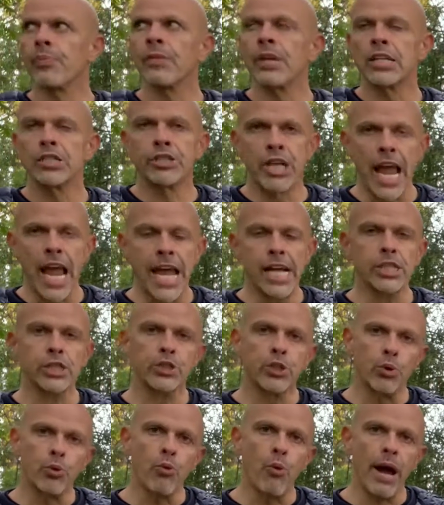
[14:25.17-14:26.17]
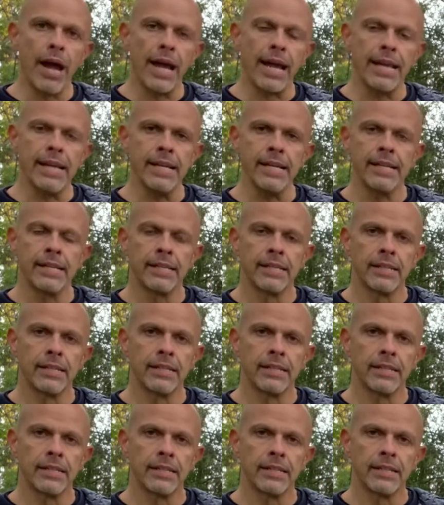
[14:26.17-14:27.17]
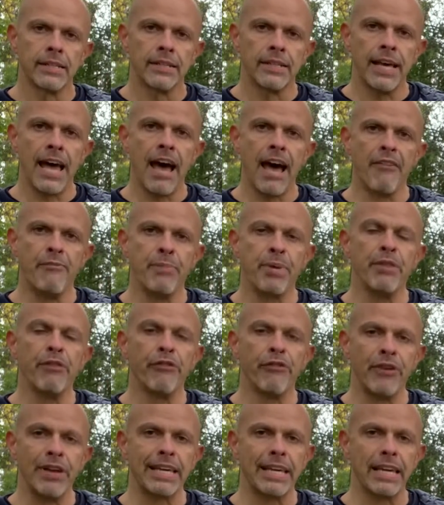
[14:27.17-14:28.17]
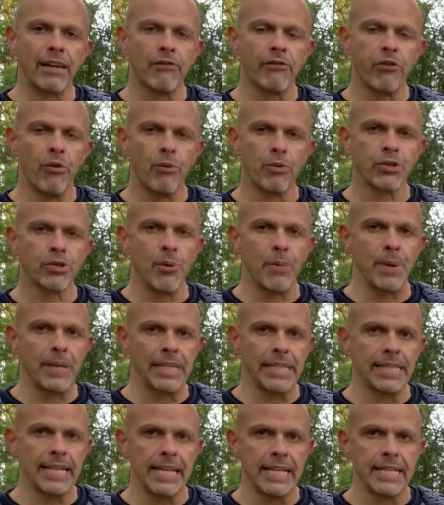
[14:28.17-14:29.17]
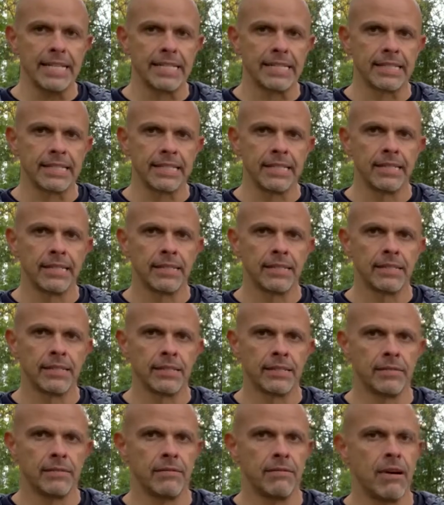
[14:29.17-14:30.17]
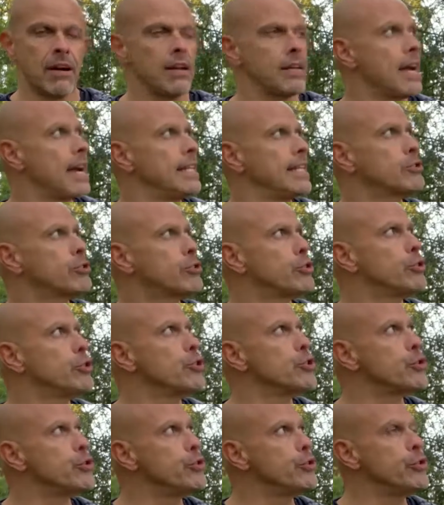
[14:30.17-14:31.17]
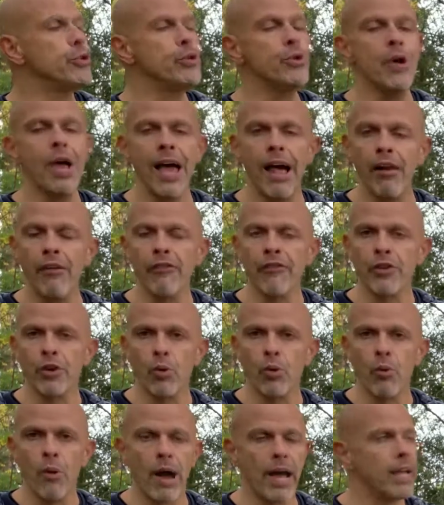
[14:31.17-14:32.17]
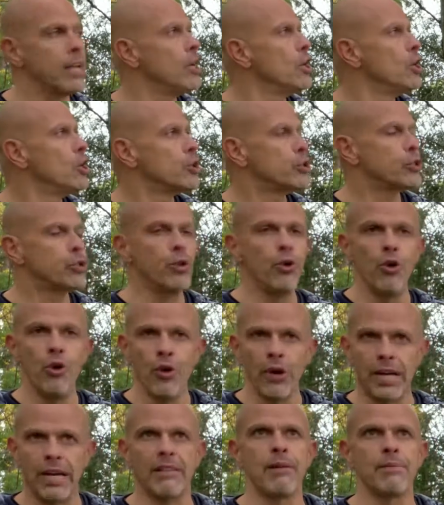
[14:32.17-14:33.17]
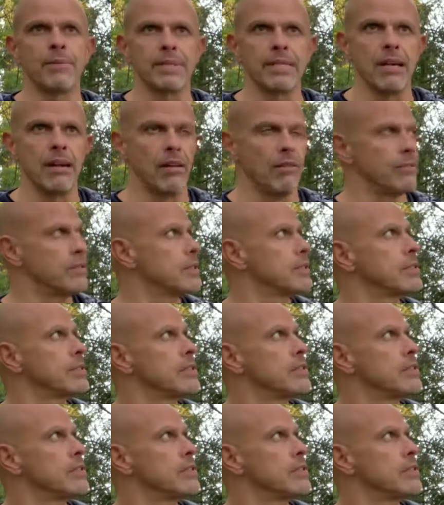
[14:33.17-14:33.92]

change the way they have been thinking for so many years, right? And introduce new, healthier way to look at themselves.